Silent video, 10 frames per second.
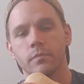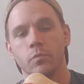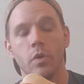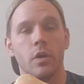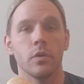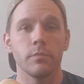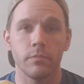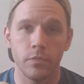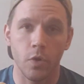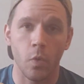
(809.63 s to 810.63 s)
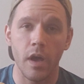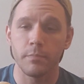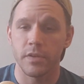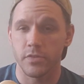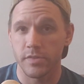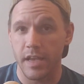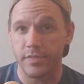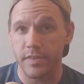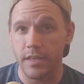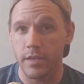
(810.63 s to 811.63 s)
well, the quad muscles
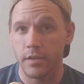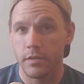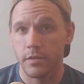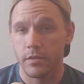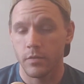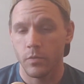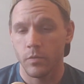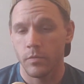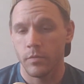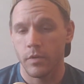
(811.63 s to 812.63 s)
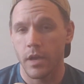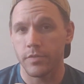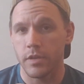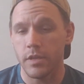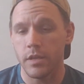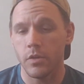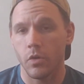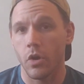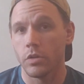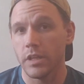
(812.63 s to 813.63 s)
at the knee
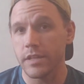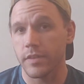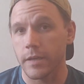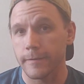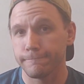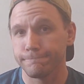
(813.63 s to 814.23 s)
are all lengthening.